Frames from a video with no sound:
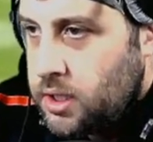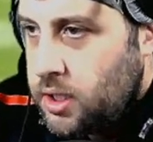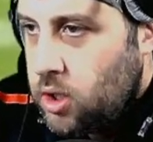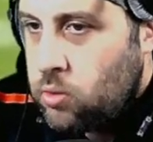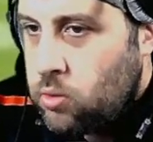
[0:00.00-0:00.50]

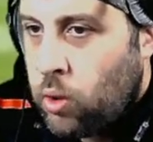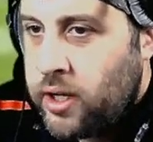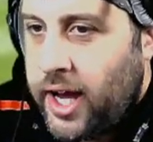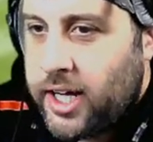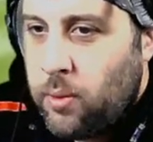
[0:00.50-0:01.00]
1
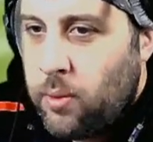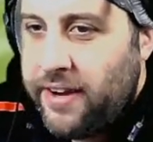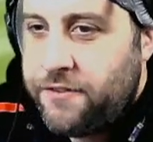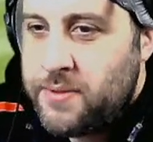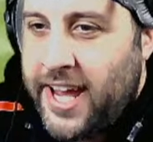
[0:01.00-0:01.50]
like away from
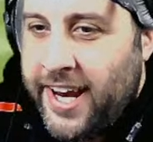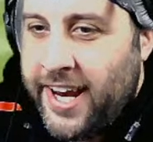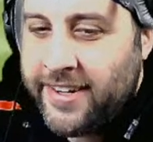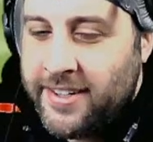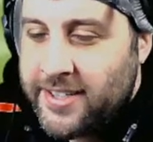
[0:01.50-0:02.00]
10.
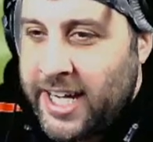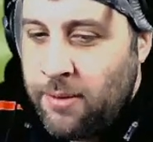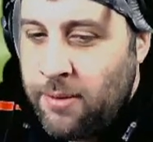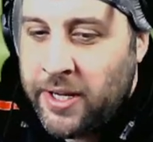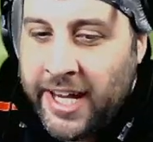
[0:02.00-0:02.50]
Can we
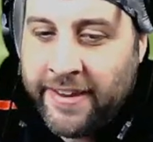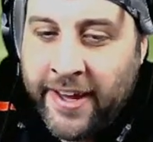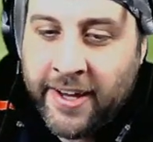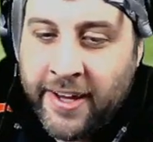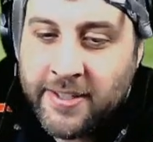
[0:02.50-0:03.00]
get there?
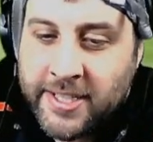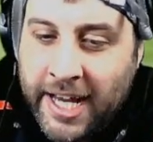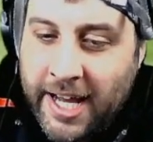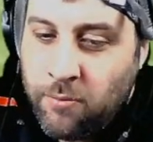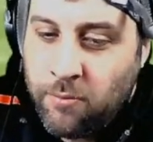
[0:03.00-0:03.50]

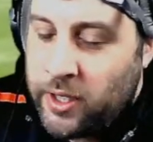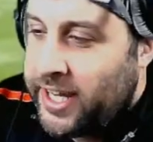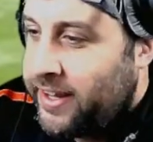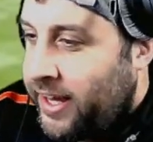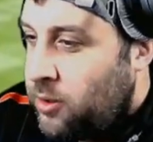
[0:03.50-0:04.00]
Can we get
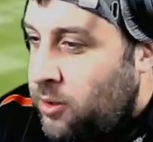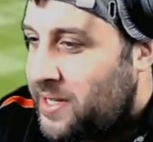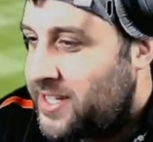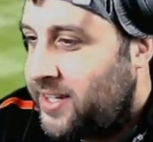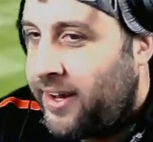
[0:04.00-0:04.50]
there? Who hasn't
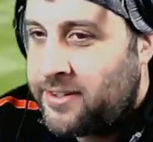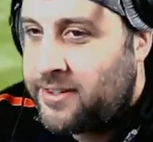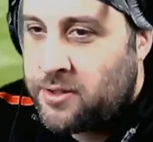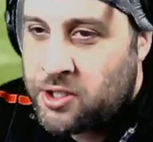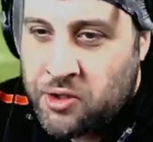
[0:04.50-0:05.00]
liked on the
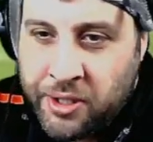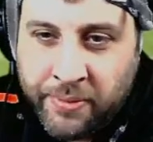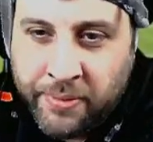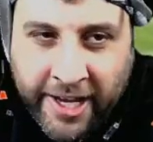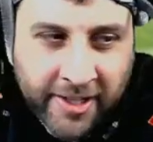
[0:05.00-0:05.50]
stream
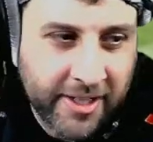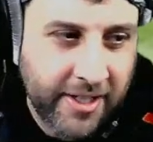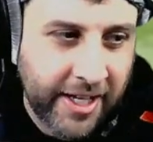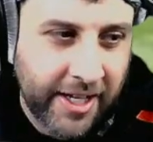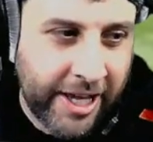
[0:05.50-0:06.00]
yet?
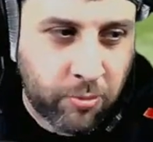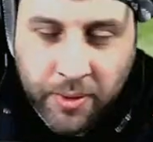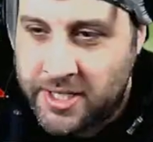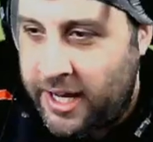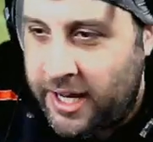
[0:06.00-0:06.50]
Help us out.